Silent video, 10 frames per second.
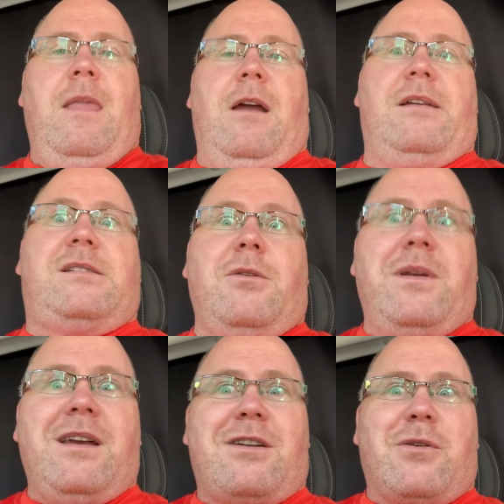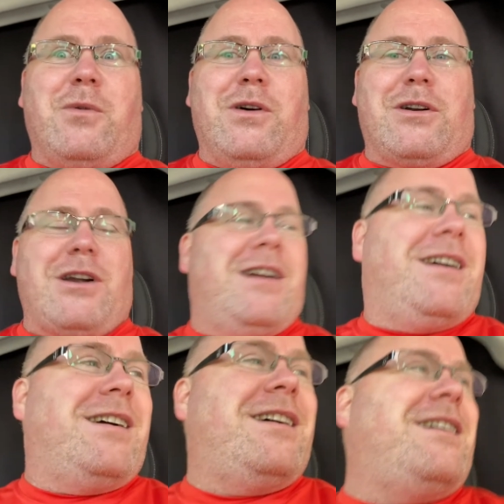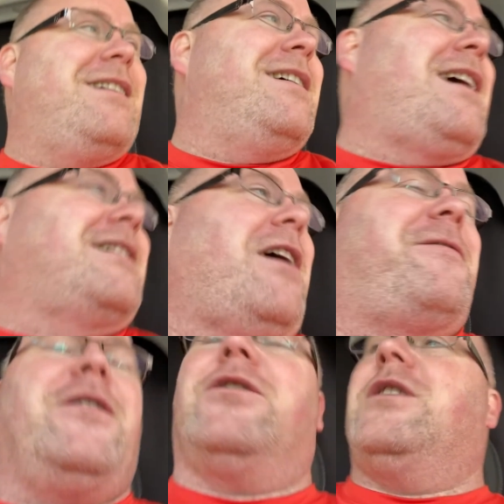so we got our water, got that filled